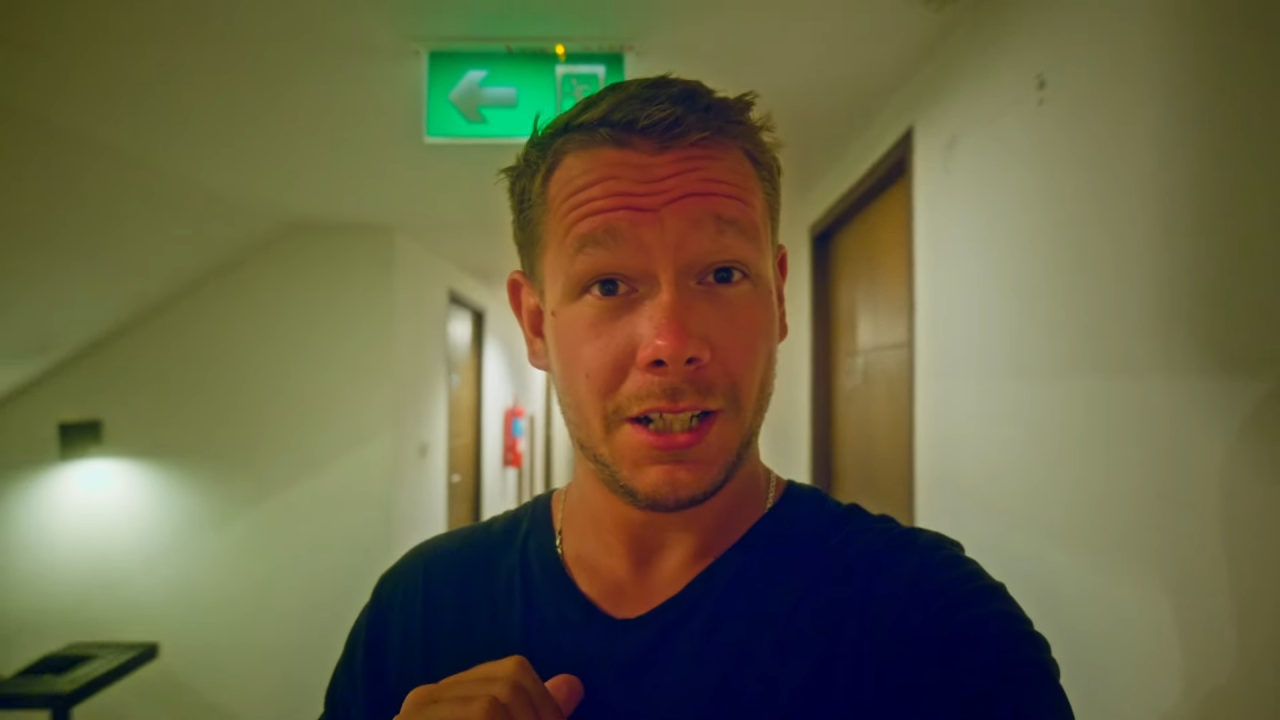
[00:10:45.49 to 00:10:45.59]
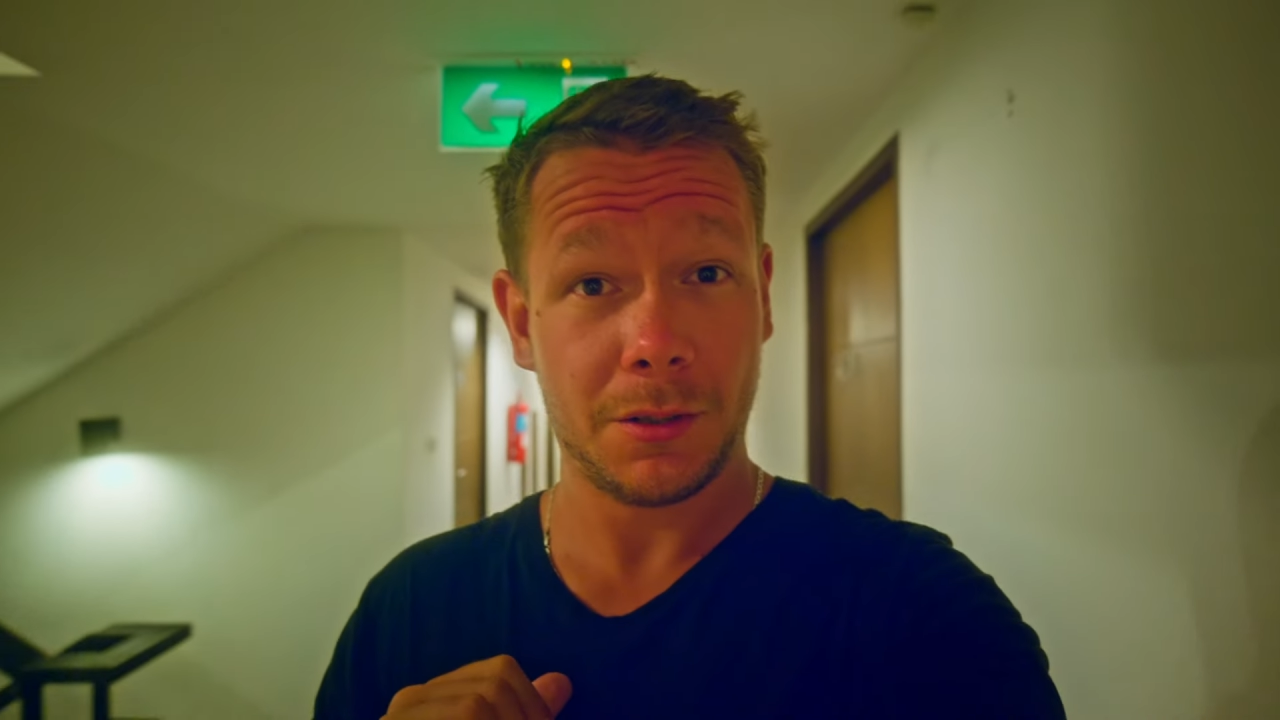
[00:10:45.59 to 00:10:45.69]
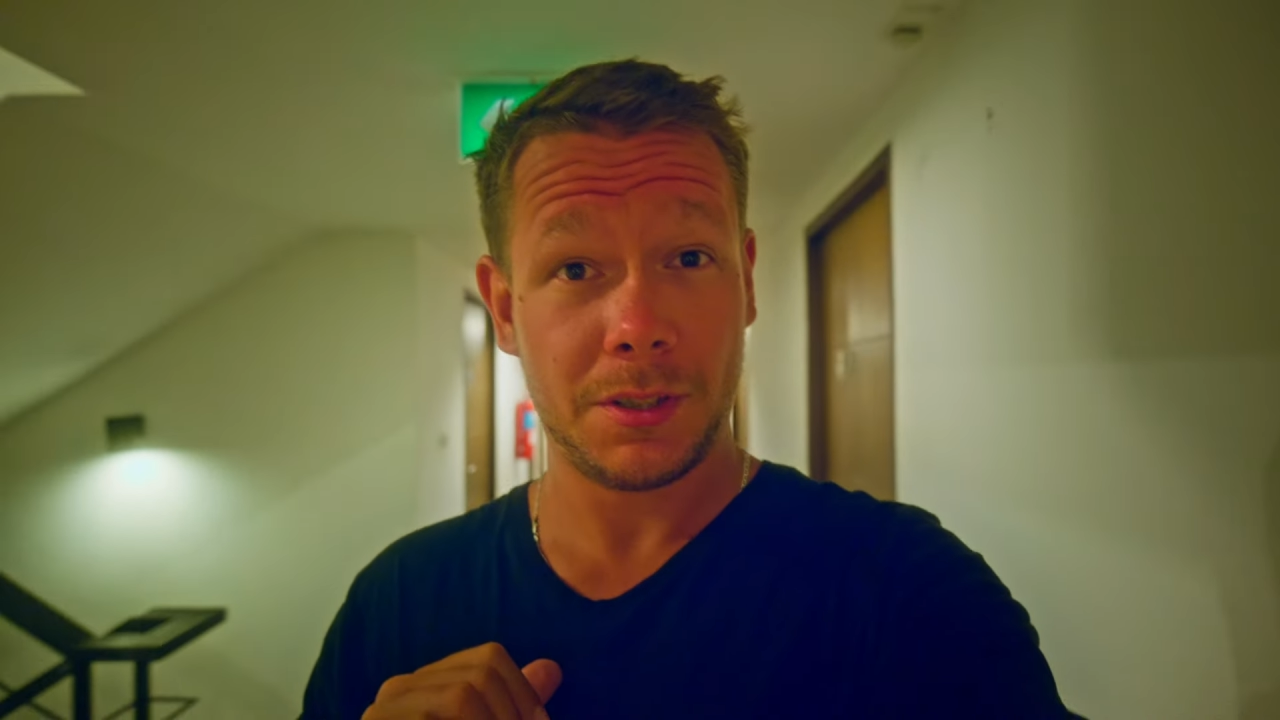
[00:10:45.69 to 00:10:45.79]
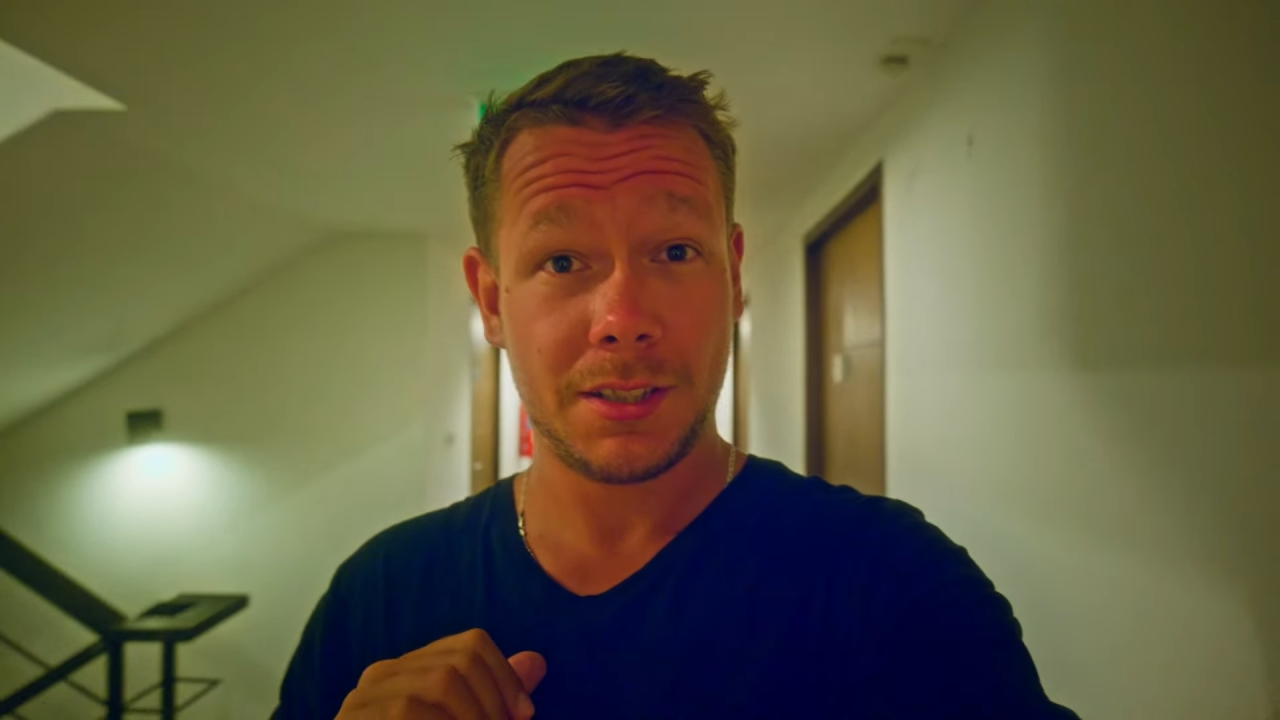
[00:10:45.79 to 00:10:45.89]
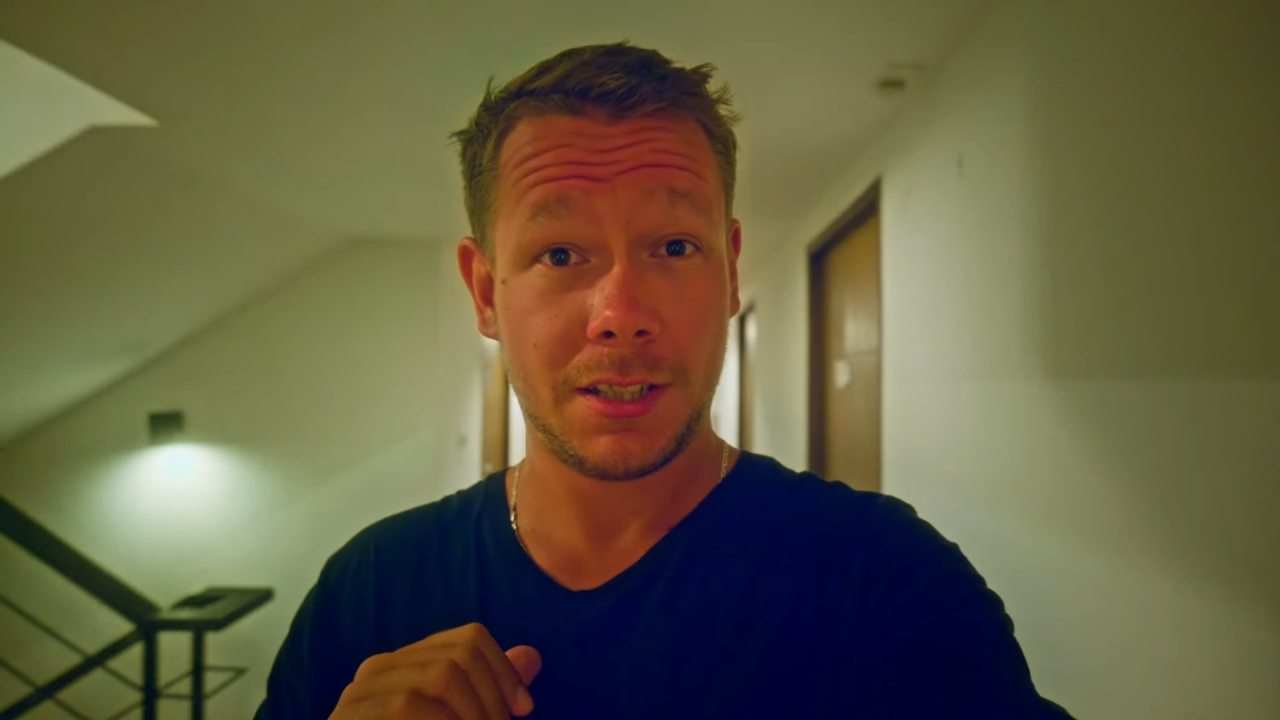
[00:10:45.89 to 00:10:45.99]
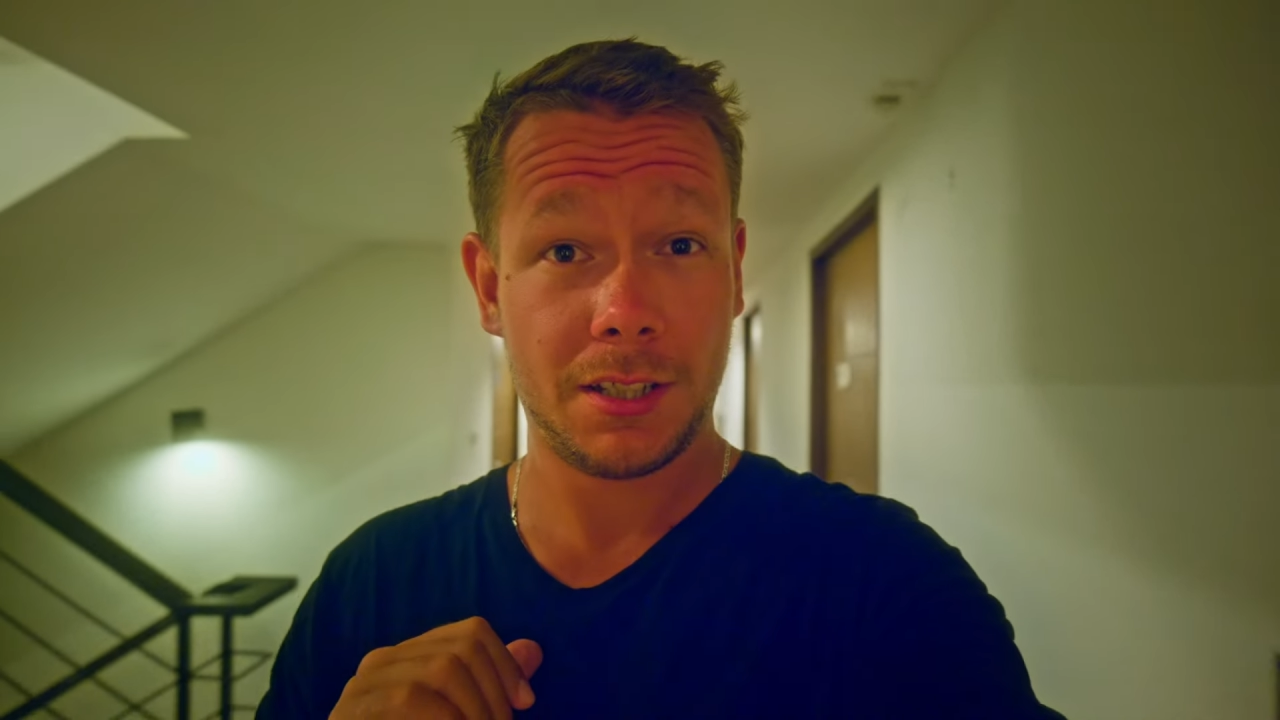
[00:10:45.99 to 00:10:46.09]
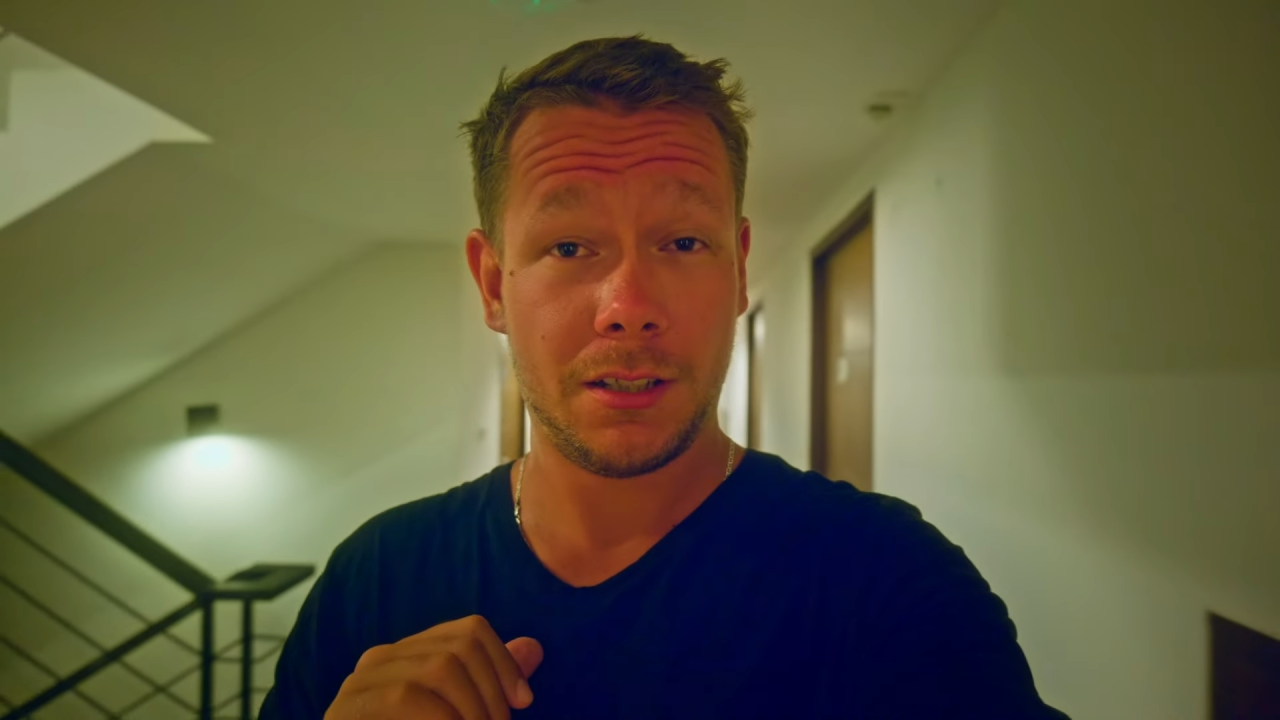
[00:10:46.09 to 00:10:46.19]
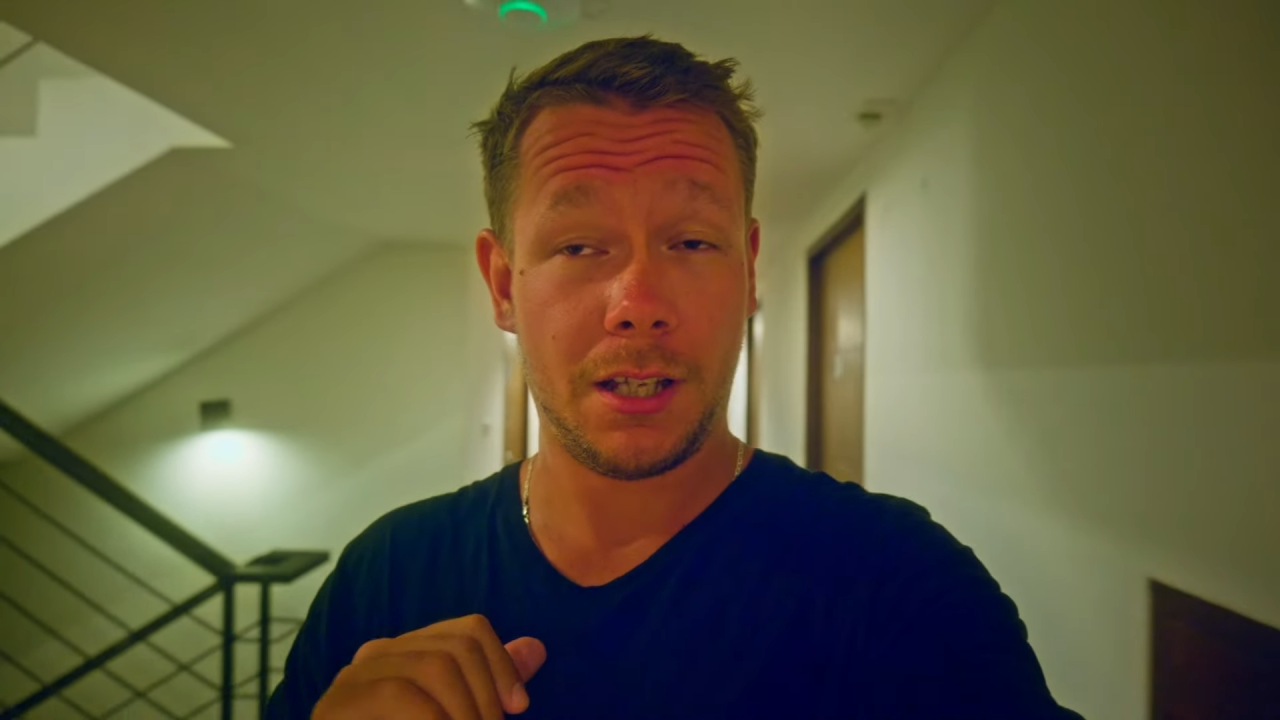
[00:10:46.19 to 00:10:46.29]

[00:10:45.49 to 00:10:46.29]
hungry still,